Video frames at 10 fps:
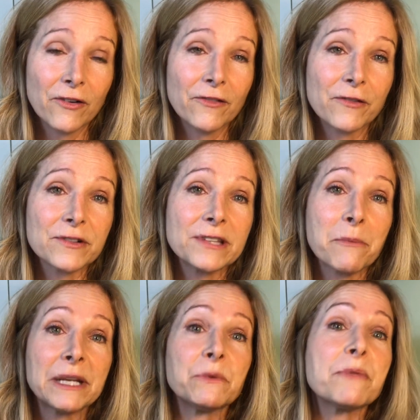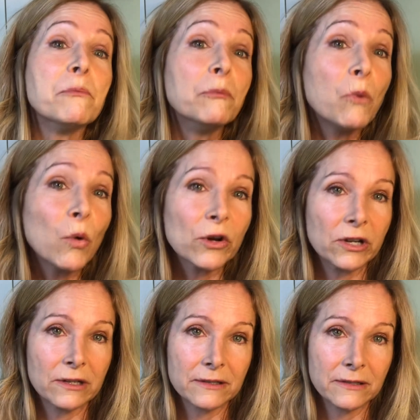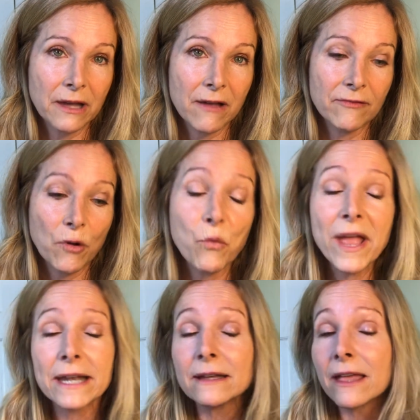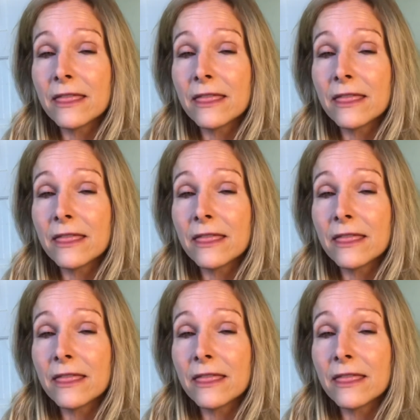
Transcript: for somebody with more good stuff when